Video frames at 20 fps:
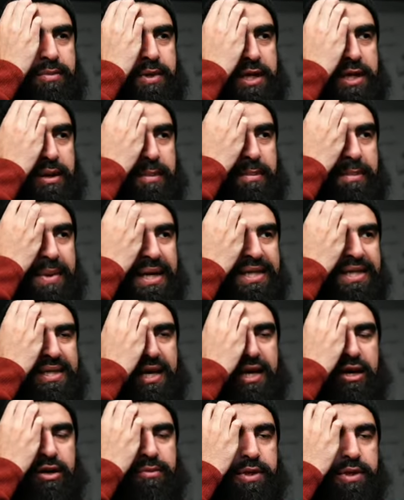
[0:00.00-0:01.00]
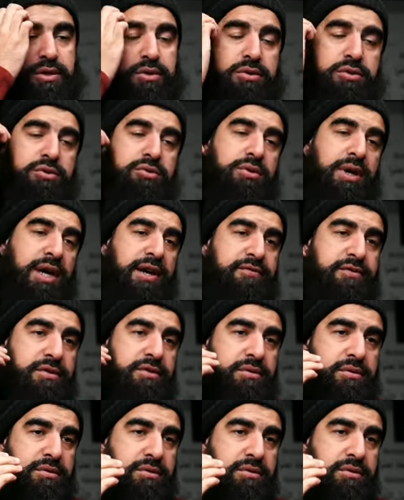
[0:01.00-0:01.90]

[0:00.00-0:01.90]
to become a master arabic no you have to